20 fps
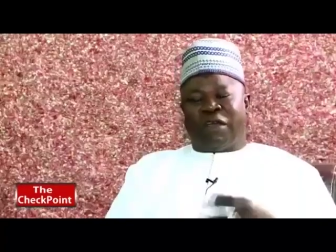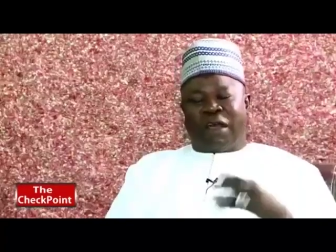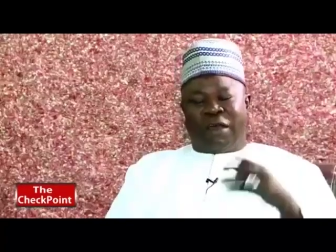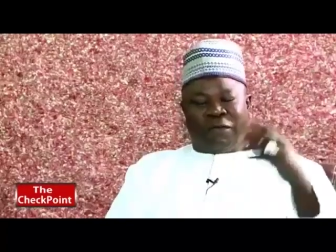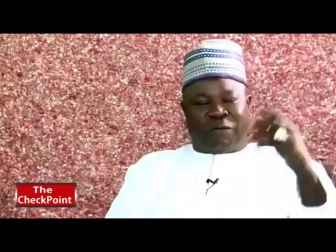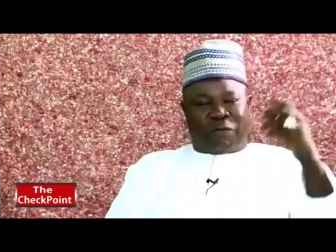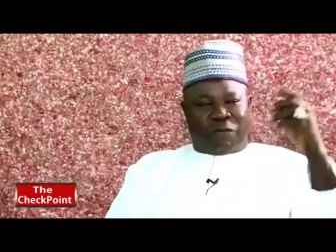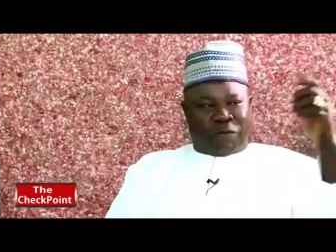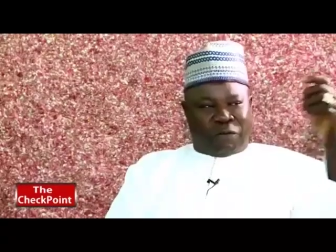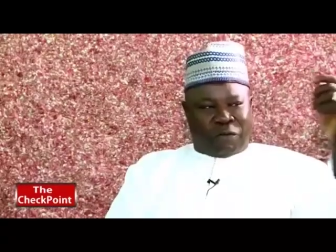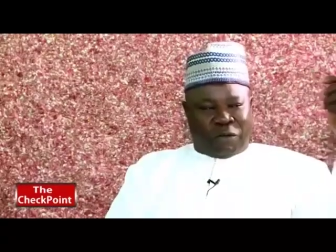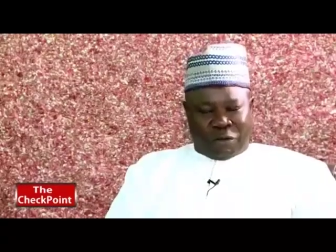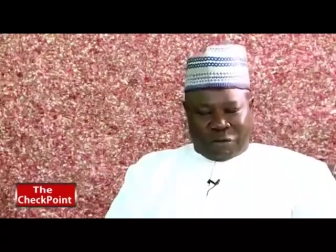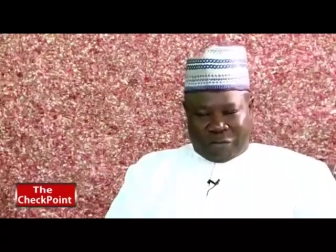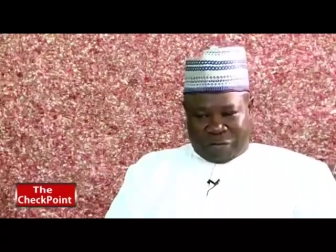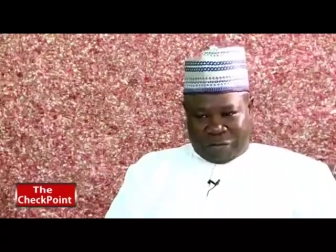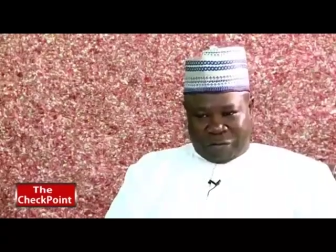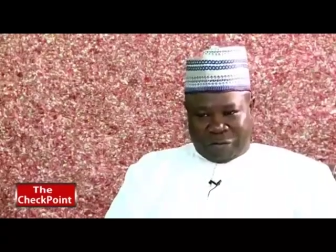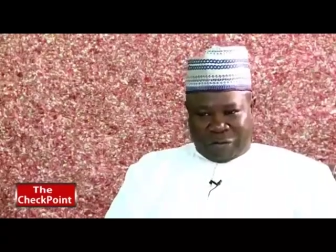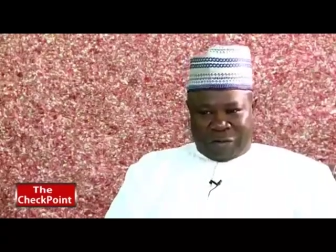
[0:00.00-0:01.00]
of the largest
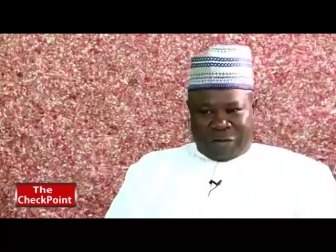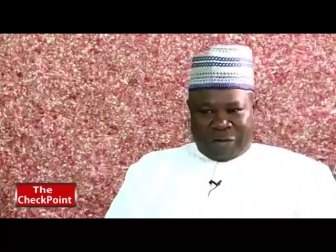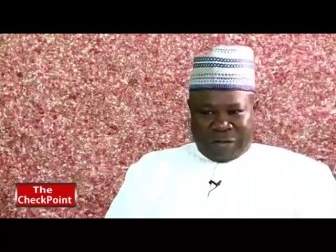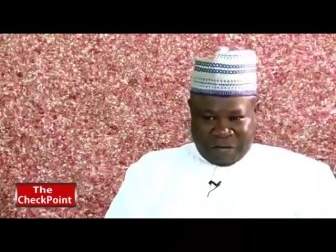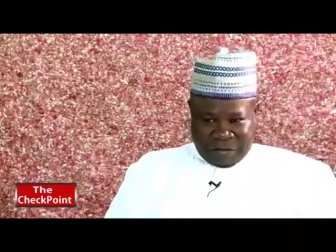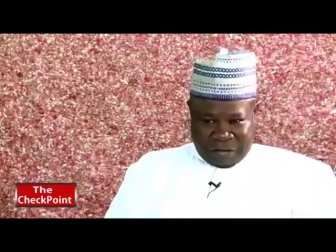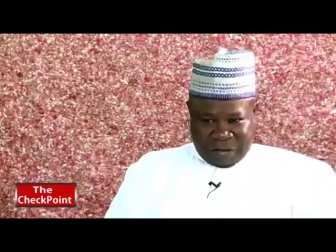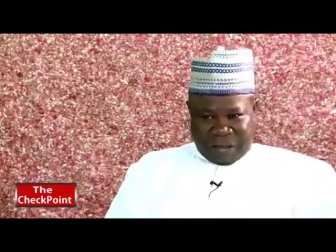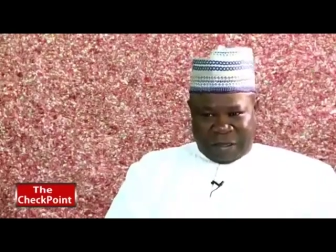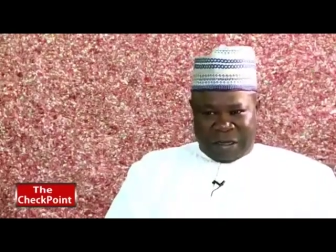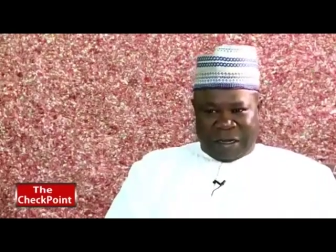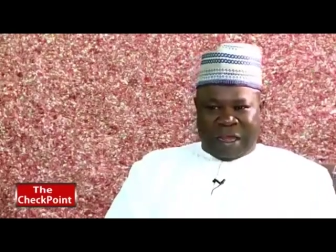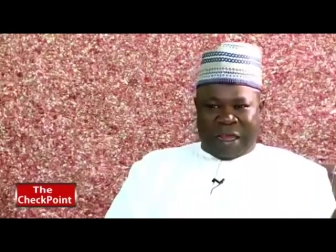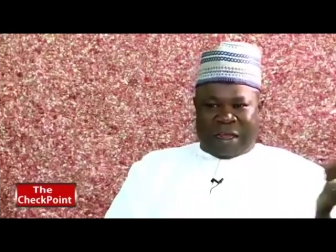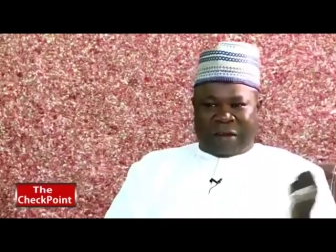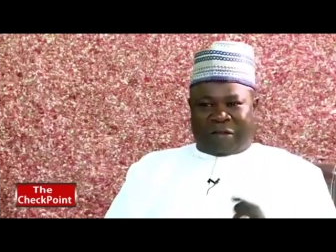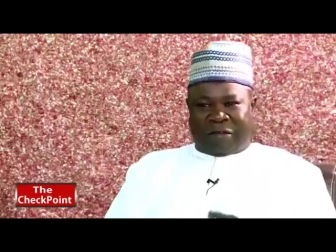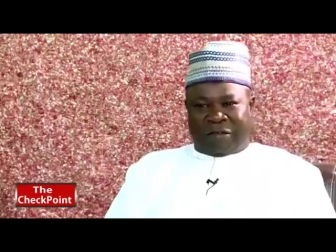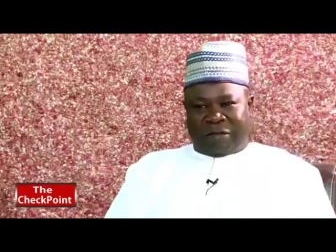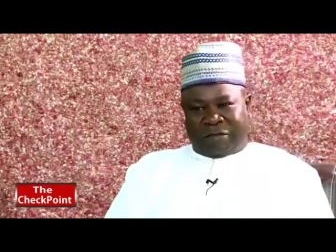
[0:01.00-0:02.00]
municipality in the
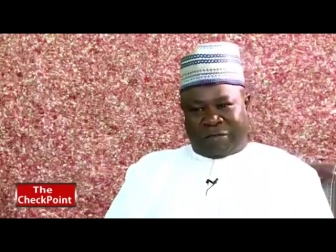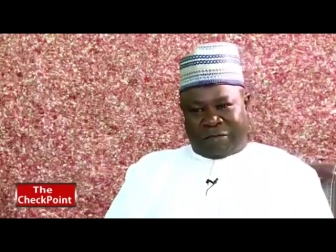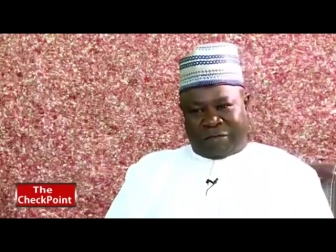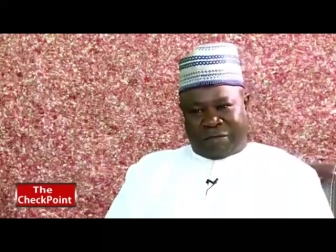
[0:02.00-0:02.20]
Gambia,